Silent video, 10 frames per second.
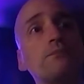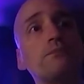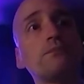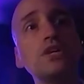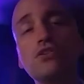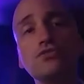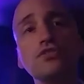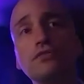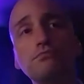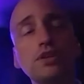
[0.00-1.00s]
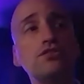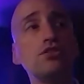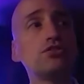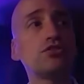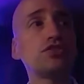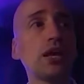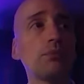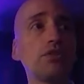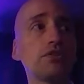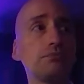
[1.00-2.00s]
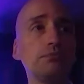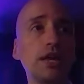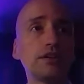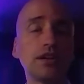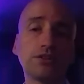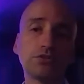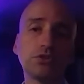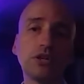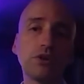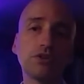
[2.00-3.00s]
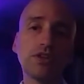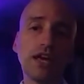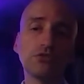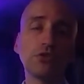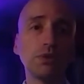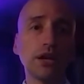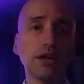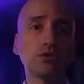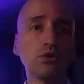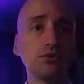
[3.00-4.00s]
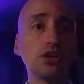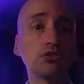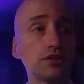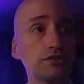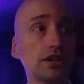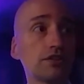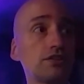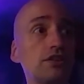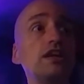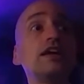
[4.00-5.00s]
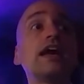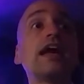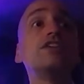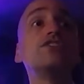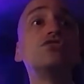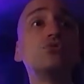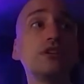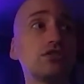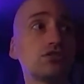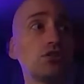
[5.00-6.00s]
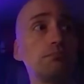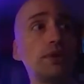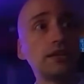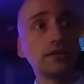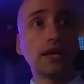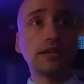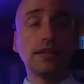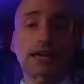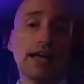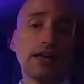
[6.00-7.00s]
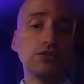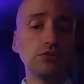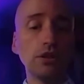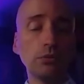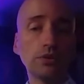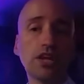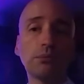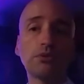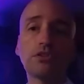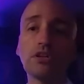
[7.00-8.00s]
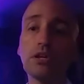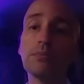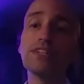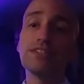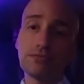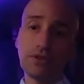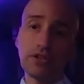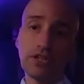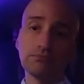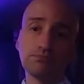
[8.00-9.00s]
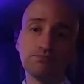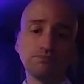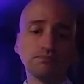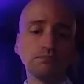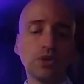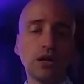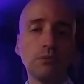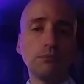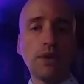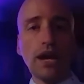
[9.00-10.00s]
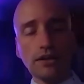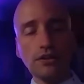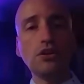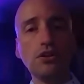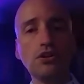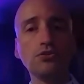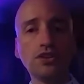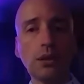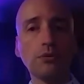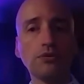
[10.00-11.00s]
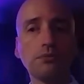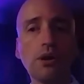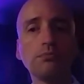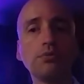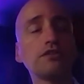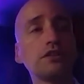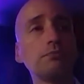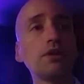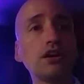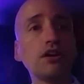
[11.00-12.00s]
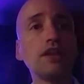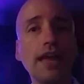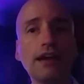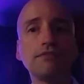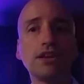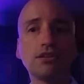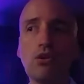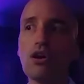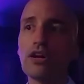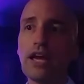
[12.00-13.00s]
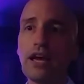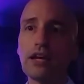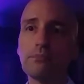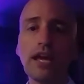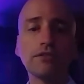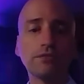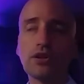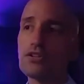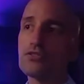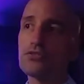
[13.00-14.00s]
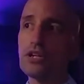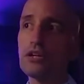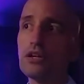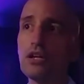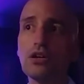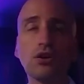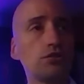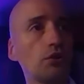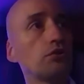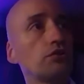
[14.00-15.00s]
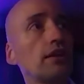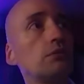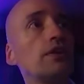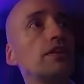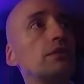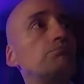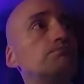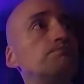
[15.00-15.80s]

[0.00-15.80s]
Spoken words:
Years of misuse of tables meant that screen readers had to apply their own heuristics, and doing so meant that they had to deal with tables a little bit differently. I continue to use tables as my proxy because they have this long and painful history associated with them.